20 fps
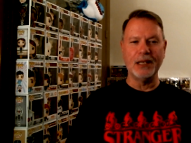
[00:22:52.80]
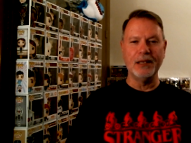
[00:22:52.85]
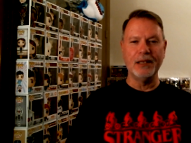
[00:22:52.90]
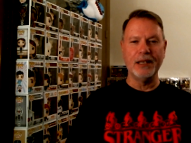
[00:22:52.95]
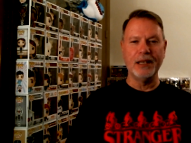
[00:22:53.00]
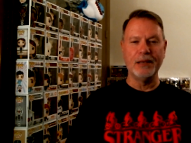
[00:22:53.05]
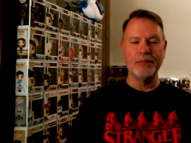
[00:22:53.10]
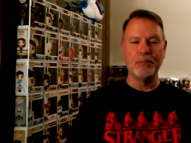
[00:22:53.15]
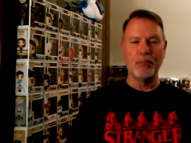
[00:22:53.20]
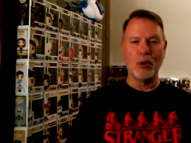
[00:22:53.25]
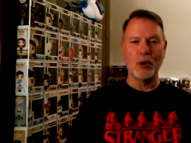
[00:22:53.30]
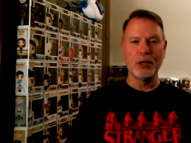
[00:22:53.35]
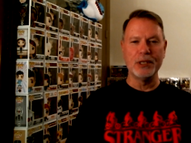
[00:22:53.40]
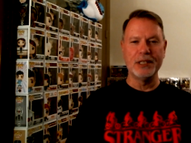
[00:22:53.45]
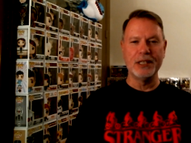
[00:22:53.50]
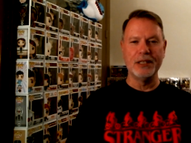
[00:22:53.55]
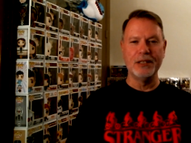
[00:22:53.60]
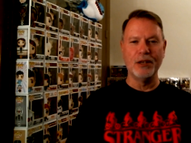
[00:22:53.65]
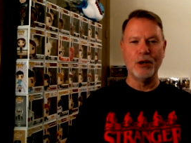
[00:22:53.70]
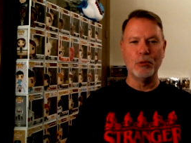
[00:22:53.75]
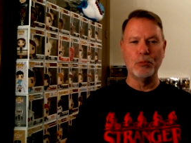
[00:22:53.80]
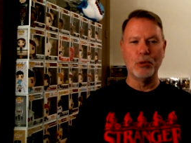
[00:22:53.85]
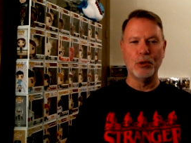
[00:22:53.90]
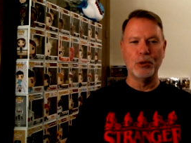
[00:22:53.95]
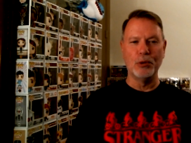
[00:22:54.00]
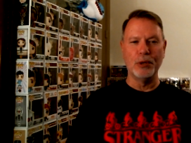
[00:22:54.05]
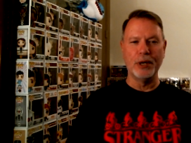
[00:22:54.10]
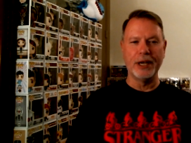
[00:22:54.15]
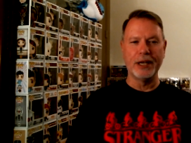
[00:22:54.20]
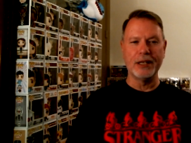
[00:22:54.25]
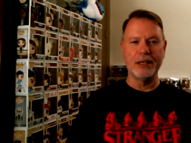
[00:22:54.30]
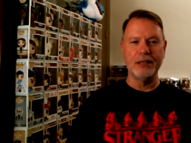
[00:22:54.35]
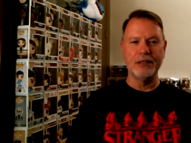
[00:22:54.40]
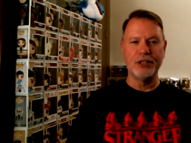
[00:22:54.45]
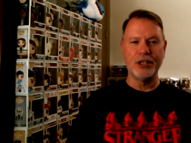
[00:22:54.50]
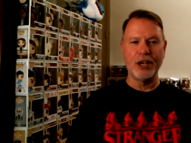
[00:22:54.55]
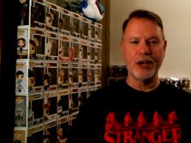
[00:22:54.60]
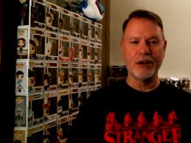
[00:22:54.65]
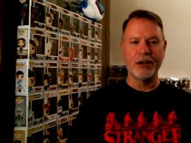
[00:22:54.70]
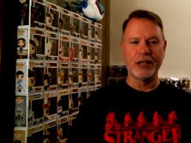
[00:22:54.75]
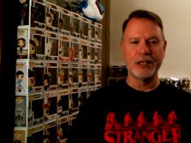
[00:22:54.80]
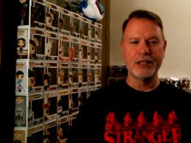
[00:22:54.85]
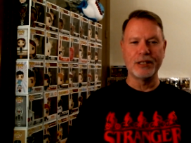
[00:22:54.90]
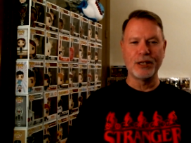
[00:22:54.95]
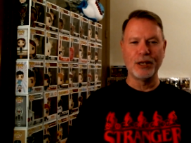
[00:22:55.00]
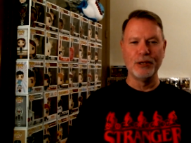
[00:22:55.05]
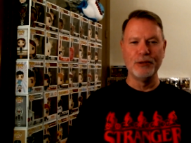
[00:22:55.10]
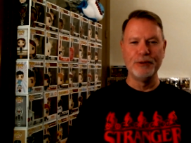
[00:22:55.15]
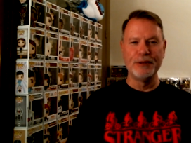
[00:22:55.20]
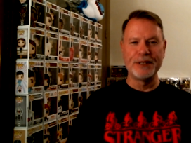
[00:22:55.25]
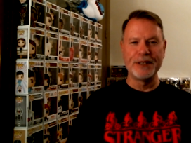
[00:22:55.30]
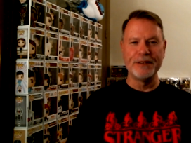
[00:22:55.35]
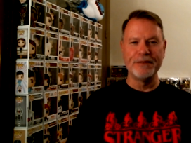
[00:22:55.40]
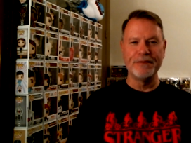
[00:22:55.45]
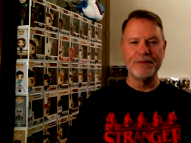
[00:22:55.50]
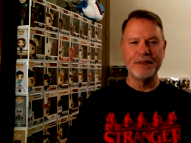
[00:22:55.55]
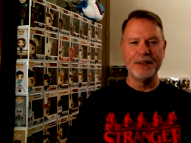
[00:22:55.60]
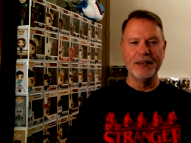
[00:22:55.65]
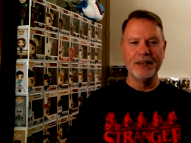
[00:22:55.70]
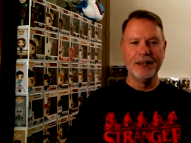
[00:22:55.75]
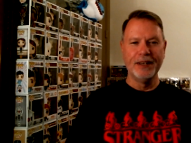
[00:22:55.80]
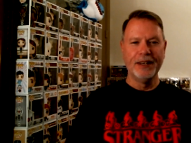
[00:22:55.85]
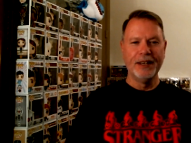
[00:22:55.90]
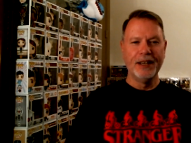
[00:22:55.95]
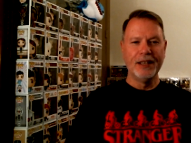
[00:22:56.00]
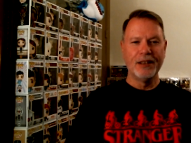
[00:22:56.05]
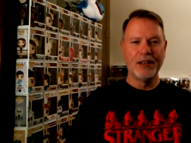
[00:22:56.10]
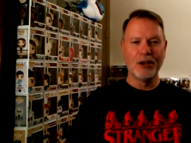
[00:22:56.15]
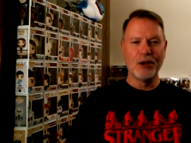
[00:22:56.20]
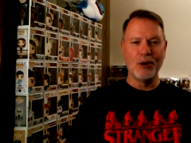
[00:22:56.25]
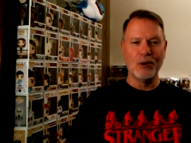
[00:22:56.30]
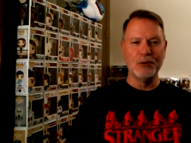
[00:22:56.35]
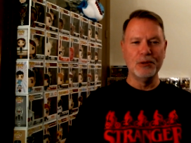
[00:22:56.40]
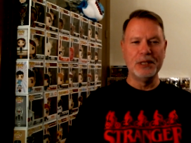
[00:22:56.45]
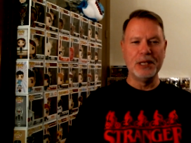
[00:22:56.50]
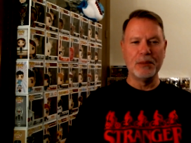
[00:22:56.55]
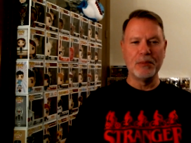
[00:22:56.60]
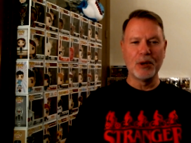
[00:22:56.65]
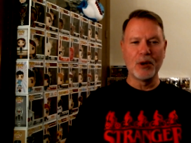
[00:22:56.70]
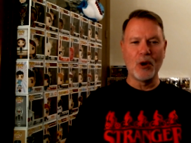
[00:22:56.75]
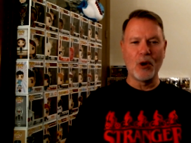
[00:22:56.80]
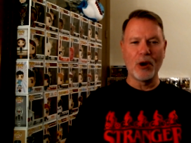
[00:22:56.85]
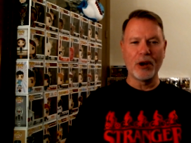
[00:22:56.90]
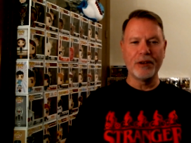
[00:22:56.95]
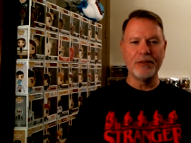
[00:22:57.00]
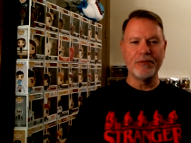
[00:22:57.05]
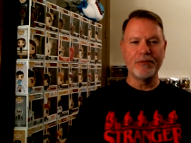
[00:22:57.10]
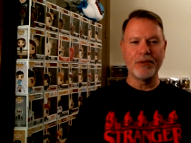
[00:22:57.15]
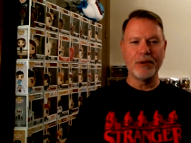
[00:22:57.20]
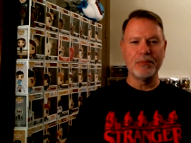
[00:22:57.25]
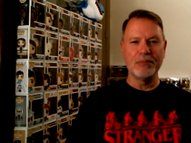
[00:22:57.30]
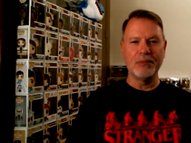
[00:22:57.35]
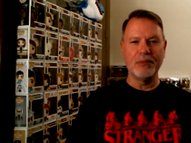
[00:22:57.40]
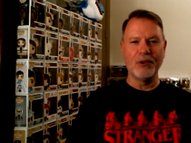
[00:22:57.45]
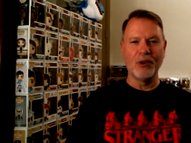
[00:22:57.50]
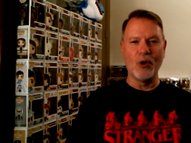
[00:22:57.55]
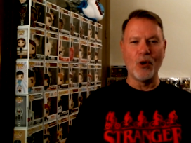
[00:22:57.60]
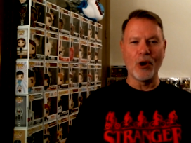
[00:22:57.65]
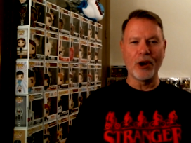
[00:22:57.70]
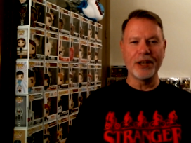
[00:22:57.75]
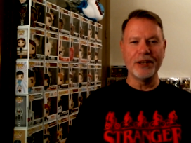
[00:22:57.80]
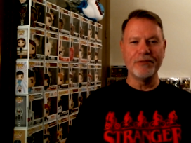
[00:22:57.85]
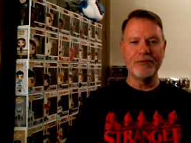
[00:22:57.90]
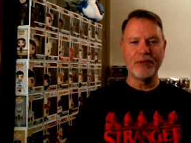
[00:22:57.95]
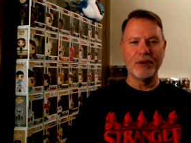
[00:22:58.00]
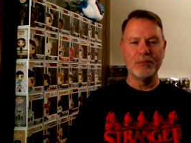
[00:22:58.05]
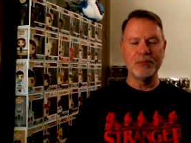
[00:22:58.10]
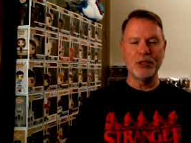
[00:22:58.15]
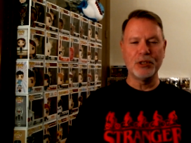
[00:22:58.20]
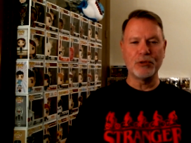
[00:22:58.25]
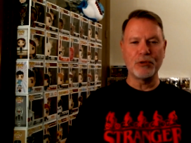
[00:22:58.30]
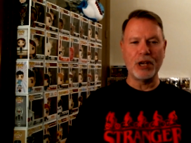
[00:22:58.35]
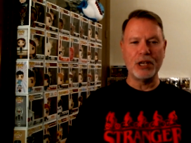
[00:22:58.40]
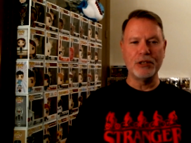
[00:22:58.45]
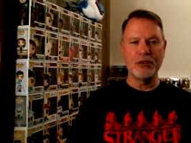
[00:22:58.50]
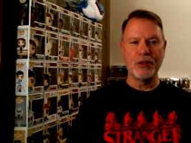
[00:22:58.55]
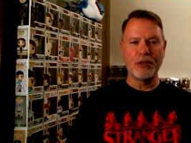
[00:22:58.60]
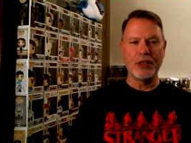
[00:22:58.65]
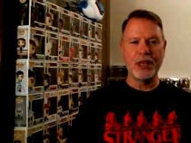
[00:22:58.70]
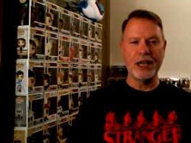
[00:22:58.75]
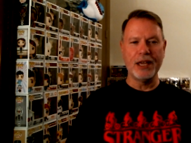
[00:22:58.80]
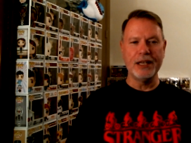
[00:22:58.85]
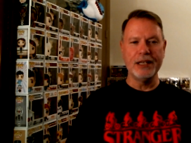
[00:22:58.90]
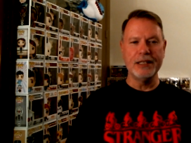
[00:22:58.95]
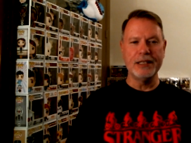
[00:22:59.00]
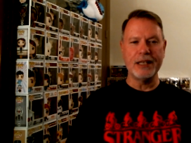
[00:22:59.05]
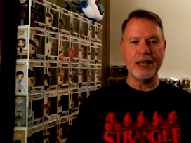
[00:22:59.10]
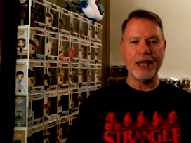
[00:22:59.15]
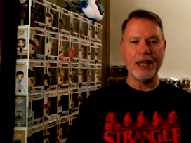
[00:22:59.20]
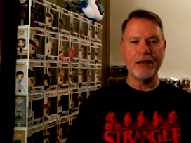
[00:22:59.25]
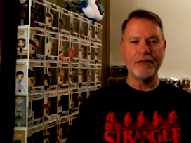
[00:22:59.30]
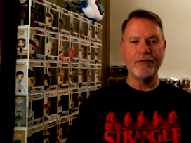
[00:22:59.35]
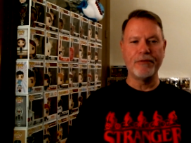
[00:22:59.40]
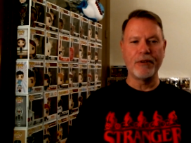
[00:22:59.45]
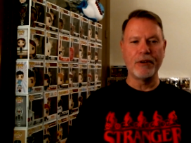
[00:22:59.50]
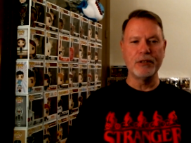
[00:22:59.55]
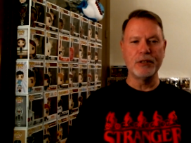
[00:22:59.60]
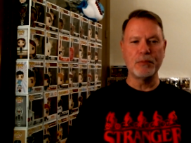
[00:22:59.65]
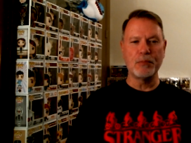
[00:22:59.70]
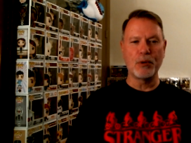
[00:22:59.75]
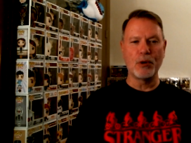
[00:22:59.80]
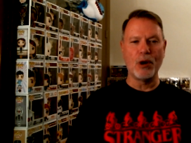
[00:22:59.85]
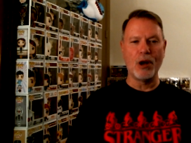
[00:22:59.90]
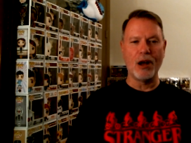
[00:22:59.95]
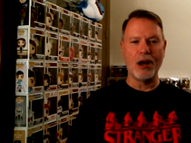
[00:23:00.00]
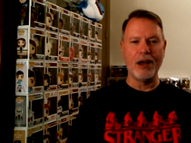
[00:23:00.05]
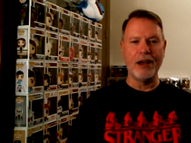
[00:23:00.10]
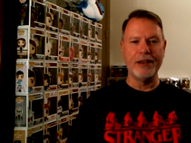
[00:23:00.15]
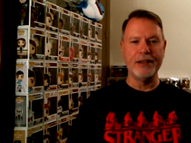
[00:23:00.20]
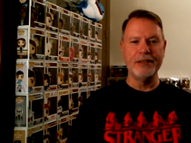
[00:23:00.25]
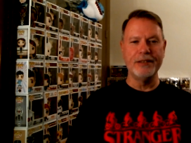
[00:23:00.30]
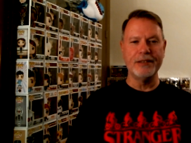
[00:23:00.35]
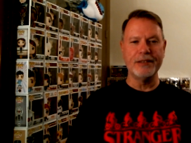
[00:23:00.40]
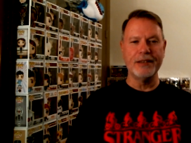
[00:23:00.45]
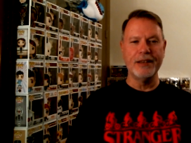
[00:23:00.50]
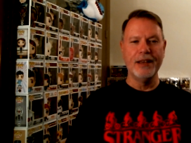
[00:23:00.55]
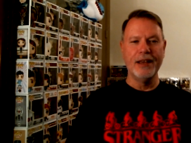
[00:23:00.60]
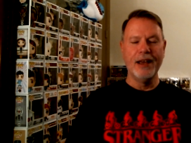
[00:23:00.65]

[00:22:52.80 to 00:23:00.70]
and Barnes & Noble shared exclusive. The Gold Demogorgon from Gorgon from Stranger Things and first prize